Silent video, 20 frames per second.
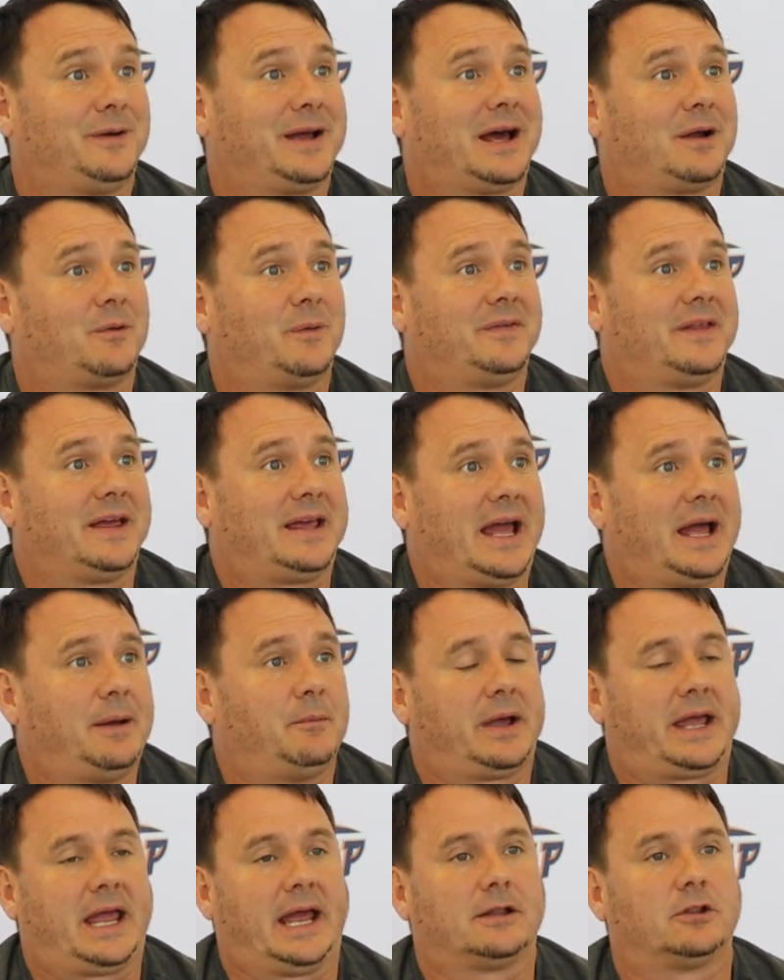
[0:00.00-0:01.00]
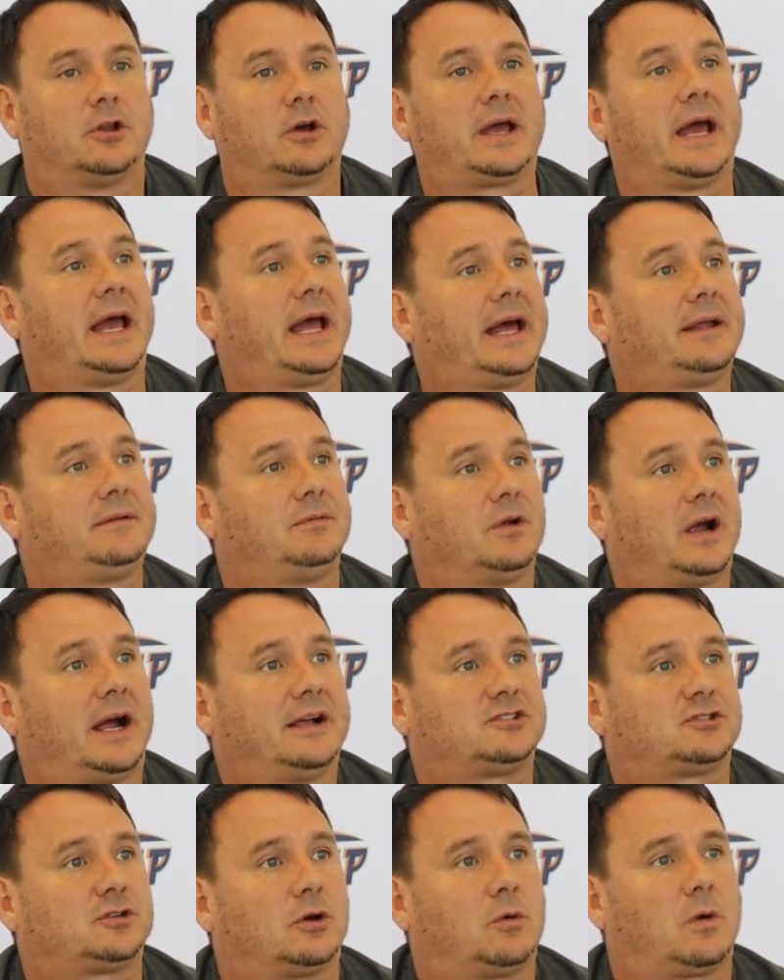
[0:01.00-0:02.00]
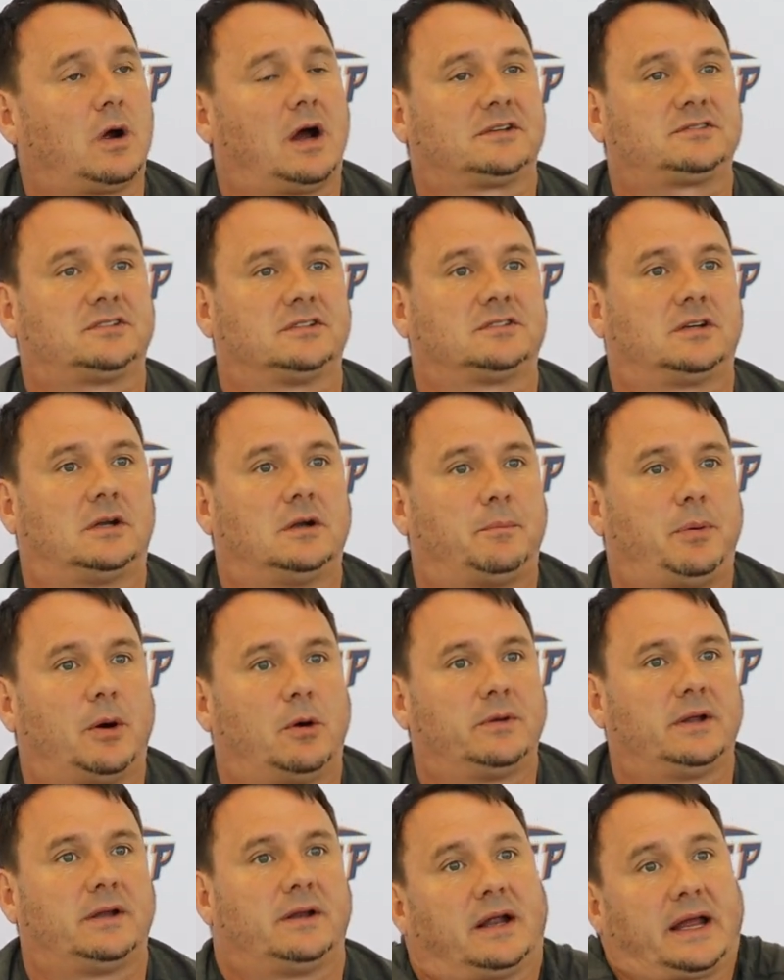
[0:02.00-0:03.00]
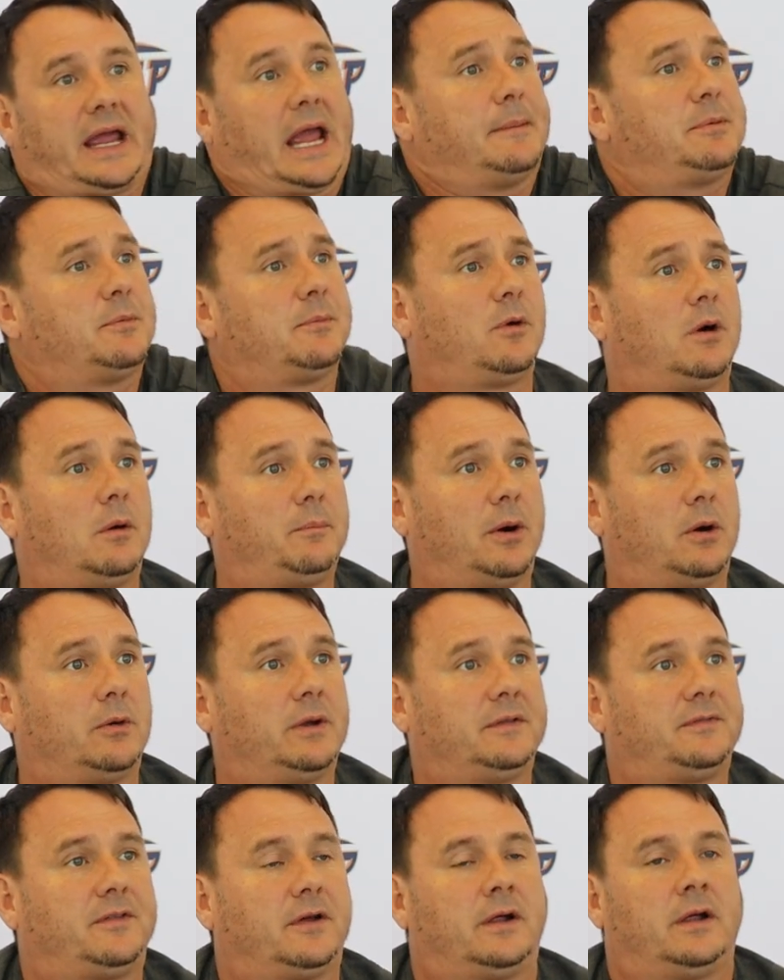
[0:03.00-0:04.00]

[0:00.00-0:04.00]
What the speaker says: We got to win the game. We can't look ahead, right? Sol Ross is an opponent and a capable opponent.